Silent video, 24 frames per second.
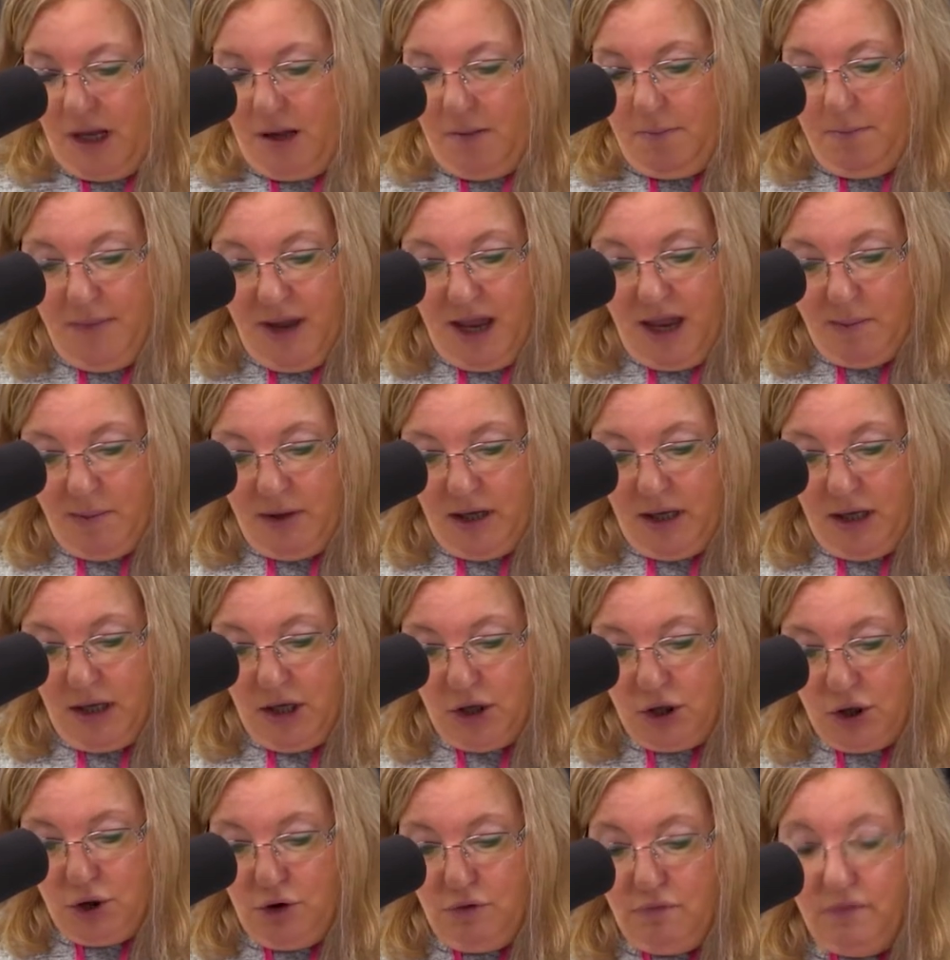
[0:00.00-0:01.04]
Maybe
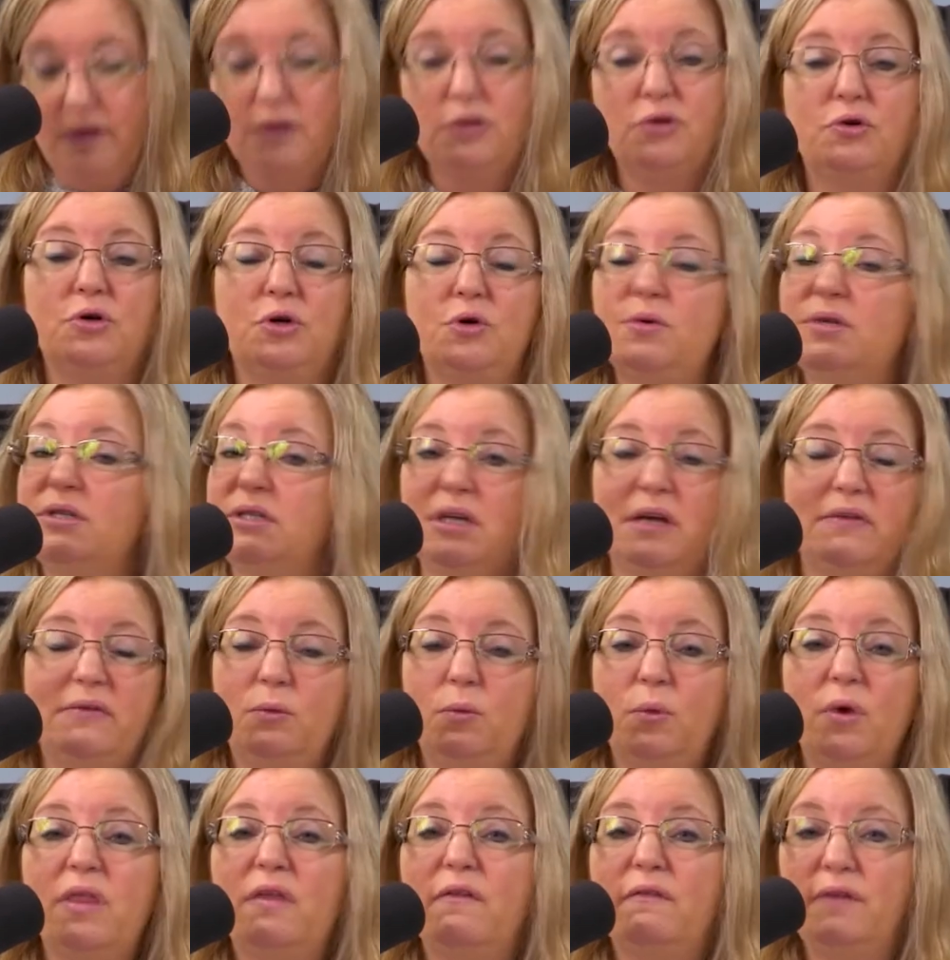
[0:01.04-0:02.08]
you've introduced Stephen
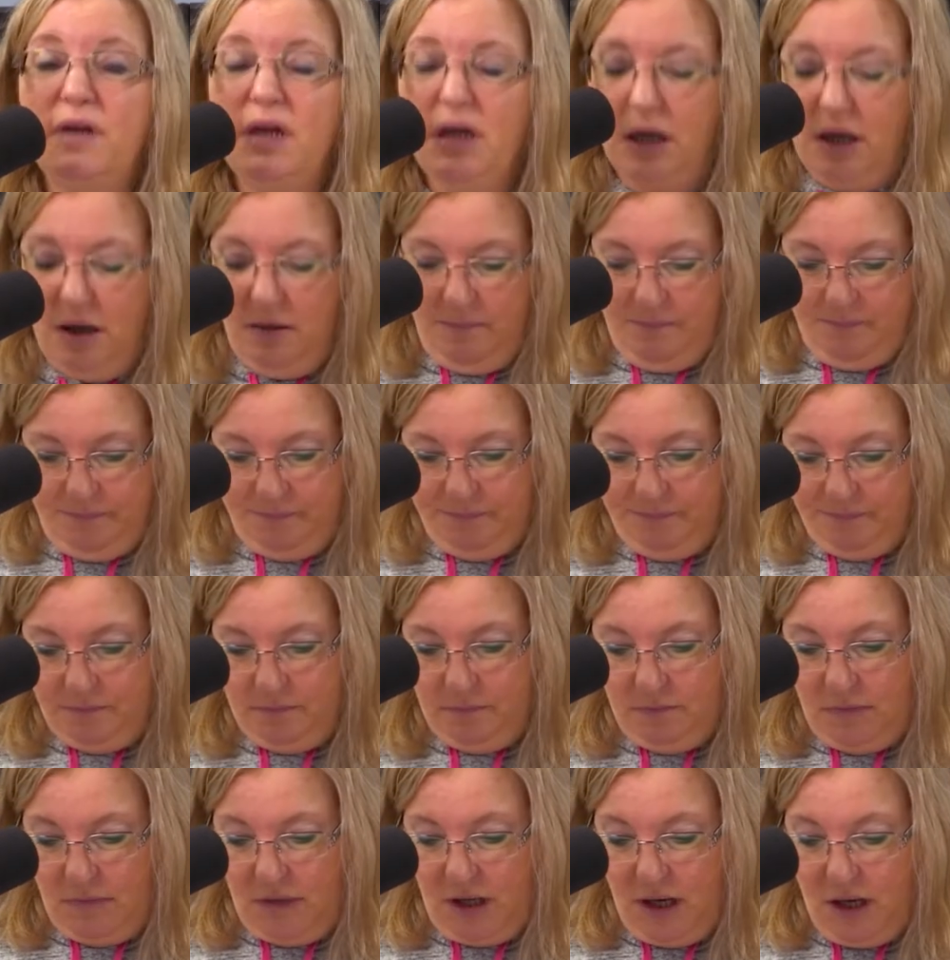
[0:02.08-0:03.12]
with a V
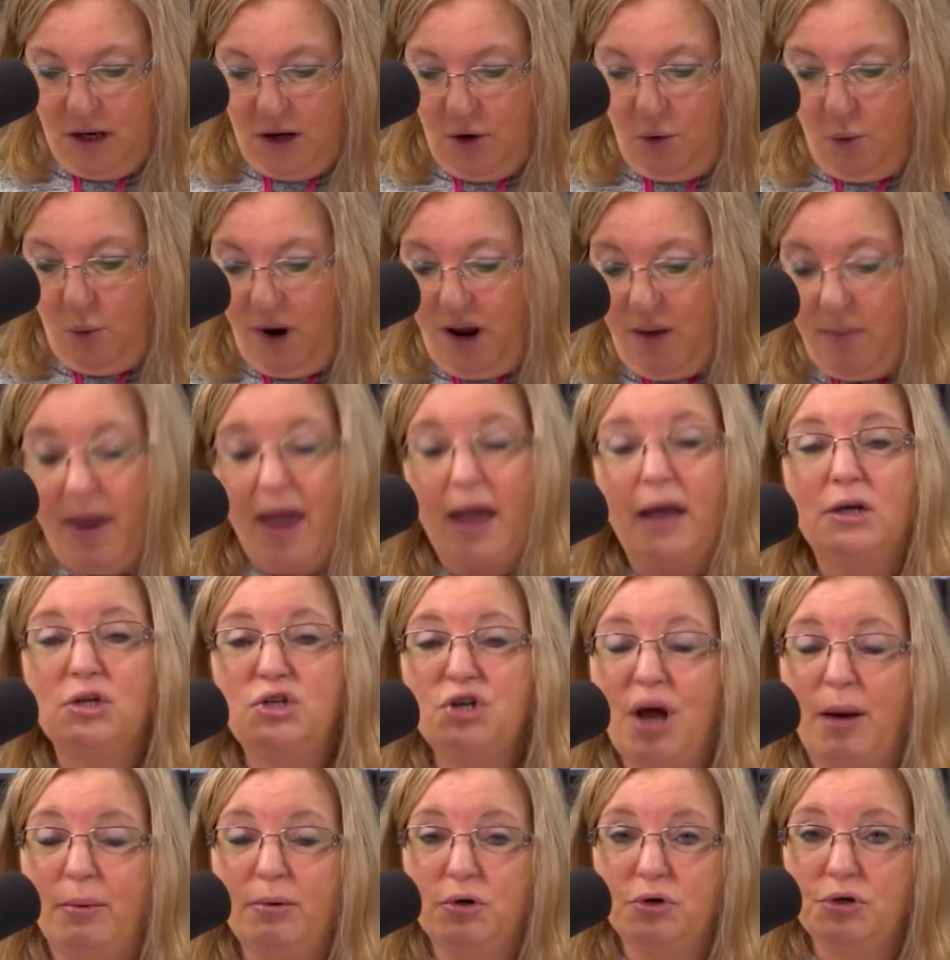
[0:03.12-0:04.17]
way back in
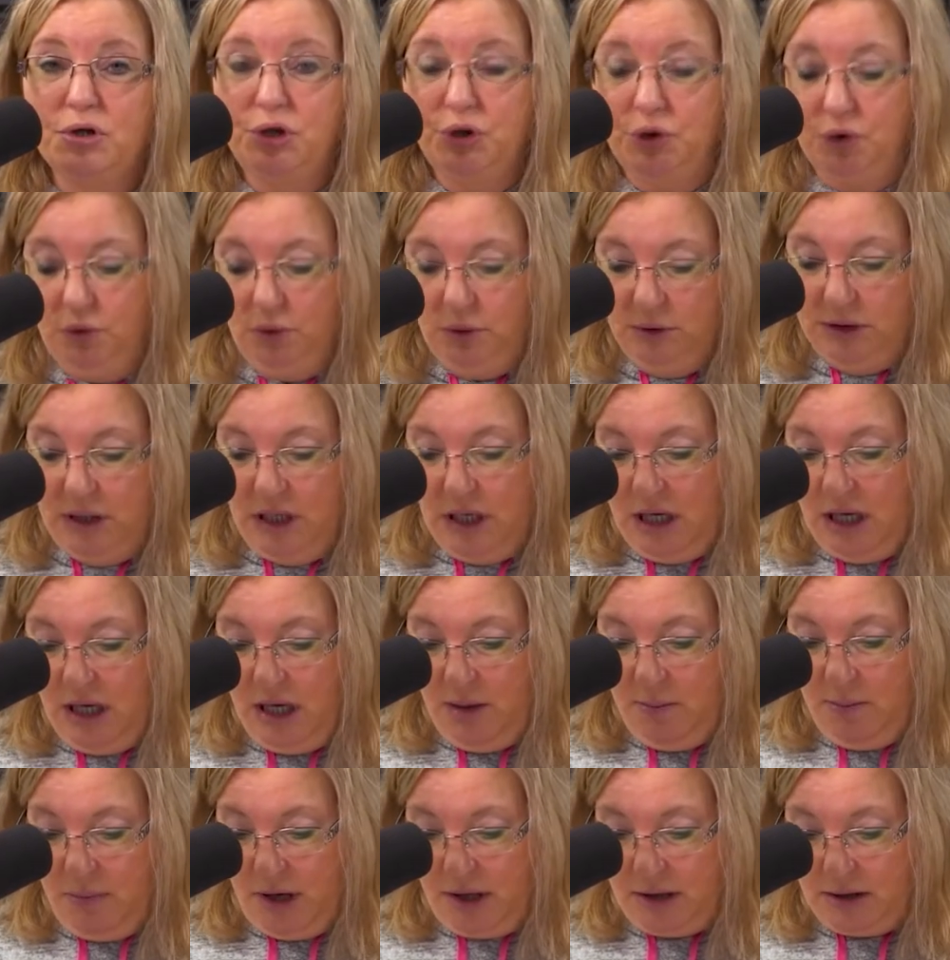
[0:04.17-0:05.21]
Chapter 2,
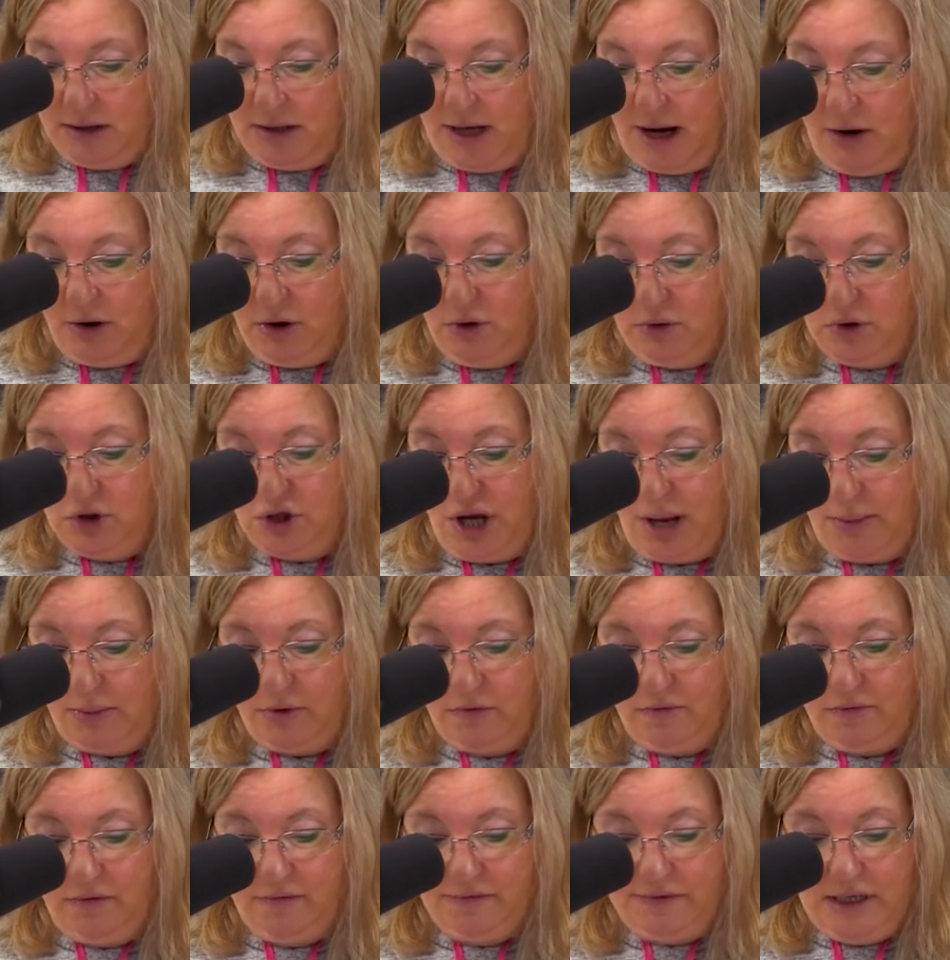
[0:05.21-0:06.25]
but now you're in Chapter
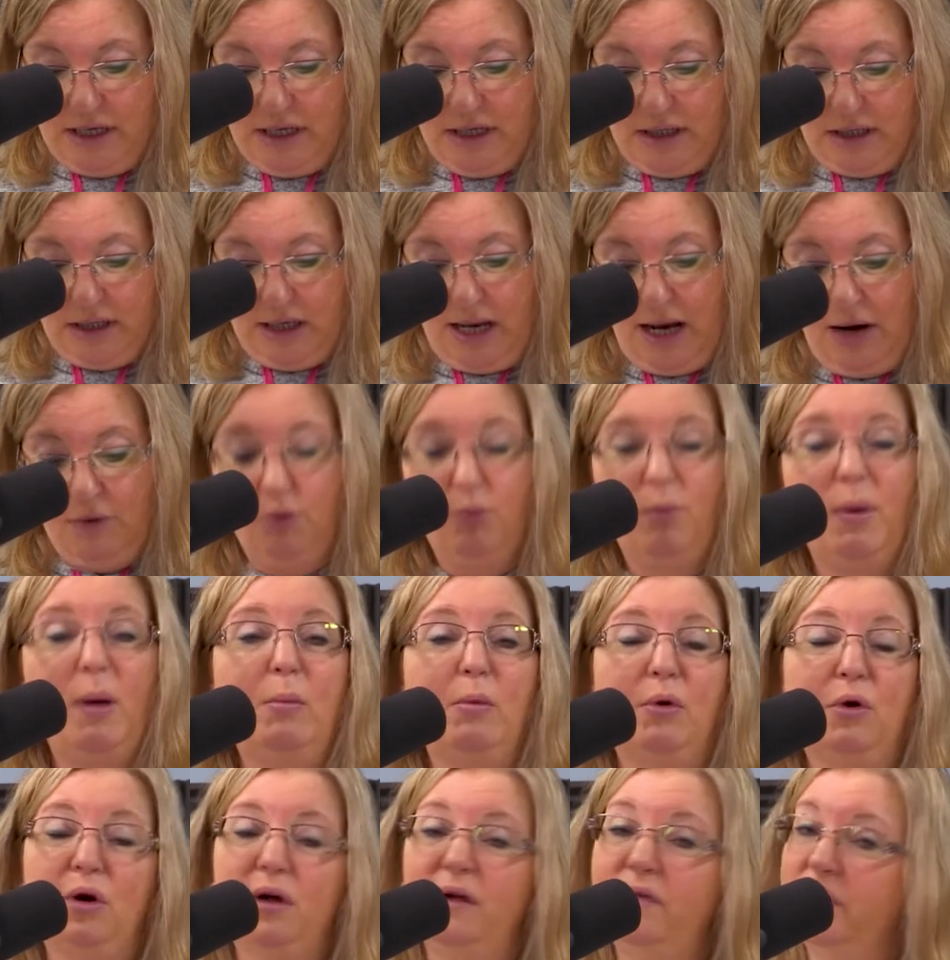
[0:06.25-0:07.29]
15 and can't
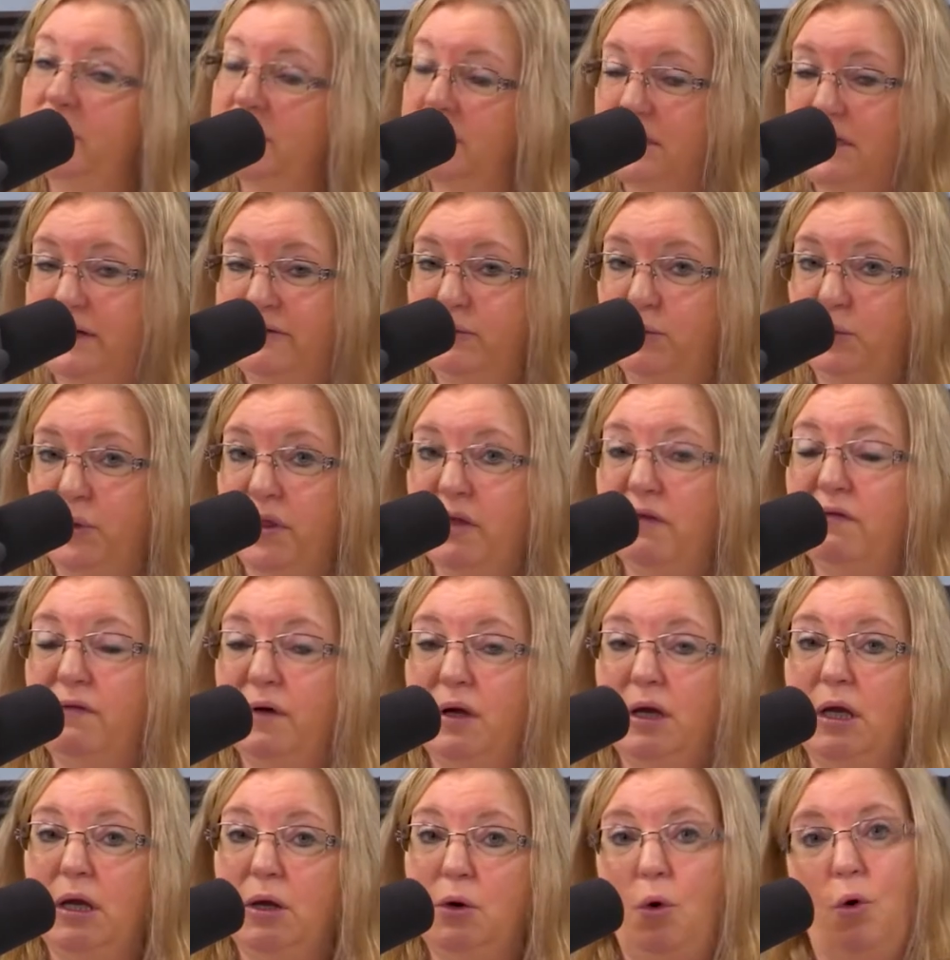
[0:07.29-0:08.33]
remember if it's Stephen with a
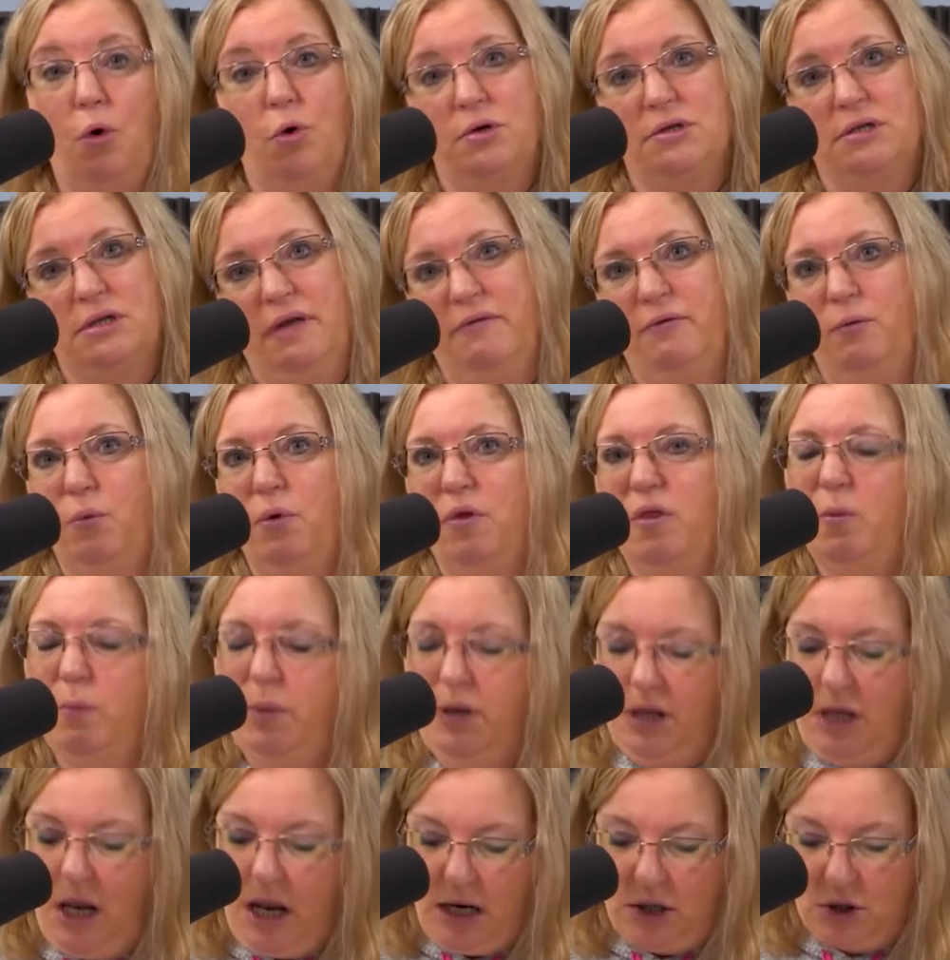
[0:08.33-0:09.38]
V or Stephen with a
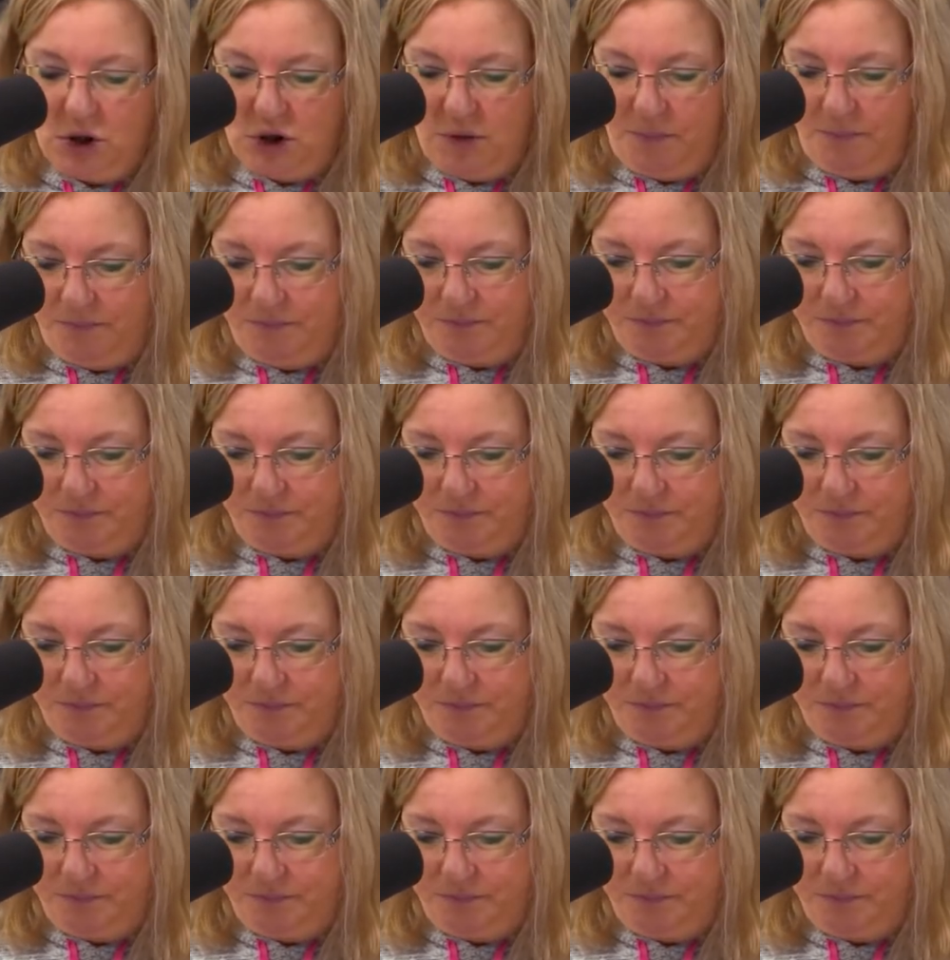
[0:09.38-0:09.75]
PH.